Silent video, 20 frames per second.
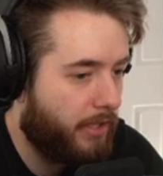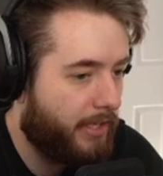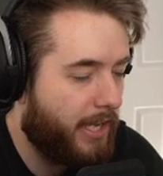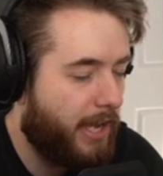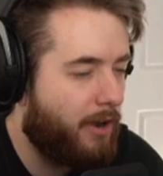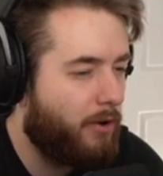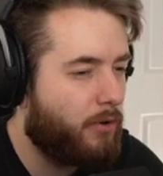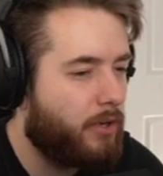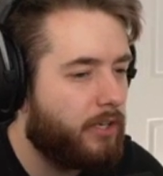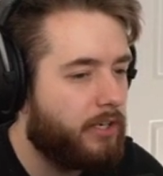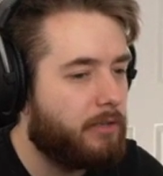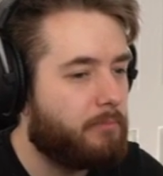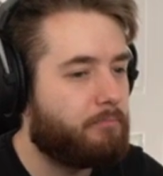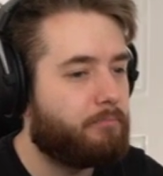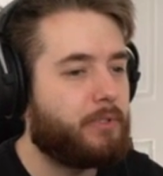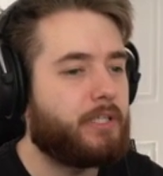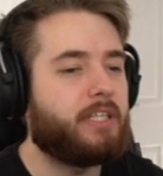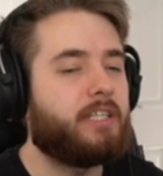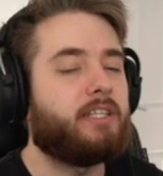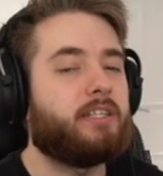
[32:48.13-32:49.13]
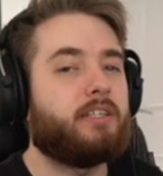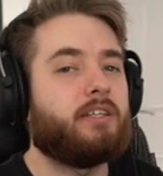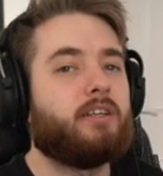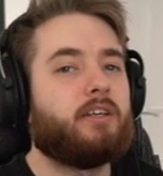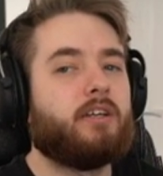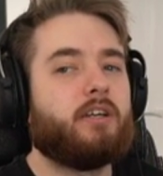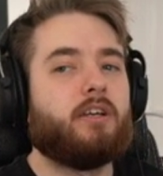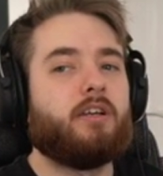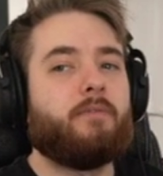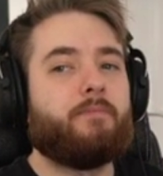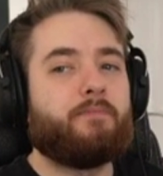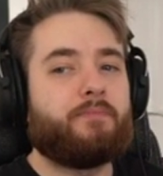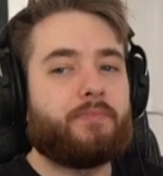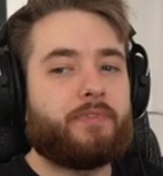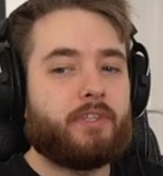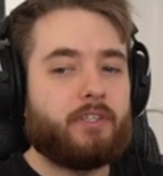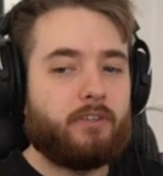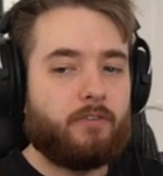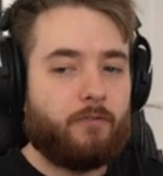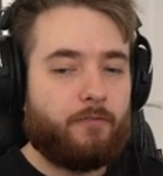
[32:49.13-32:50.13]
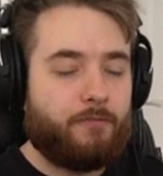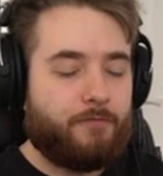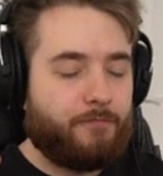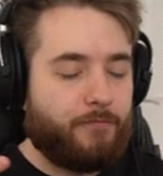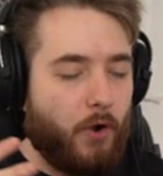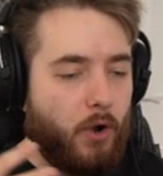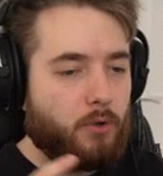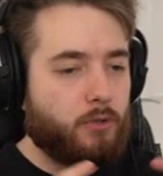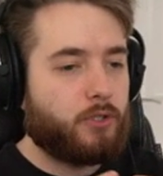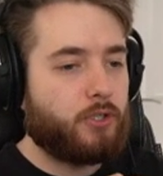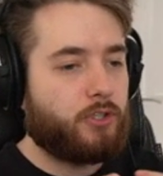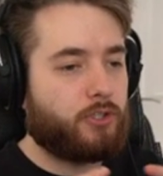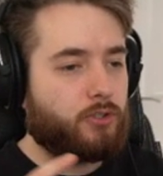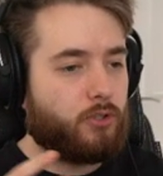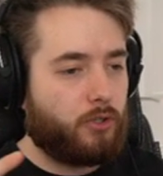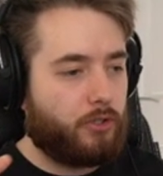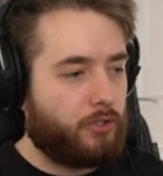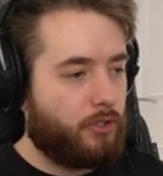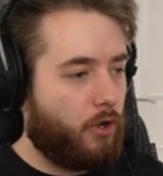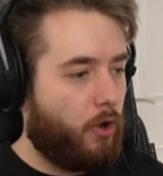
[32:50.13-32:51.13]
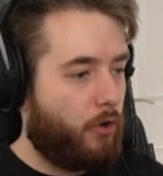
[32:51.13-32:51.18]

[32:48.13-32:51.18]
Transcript: Like how can it be focused on a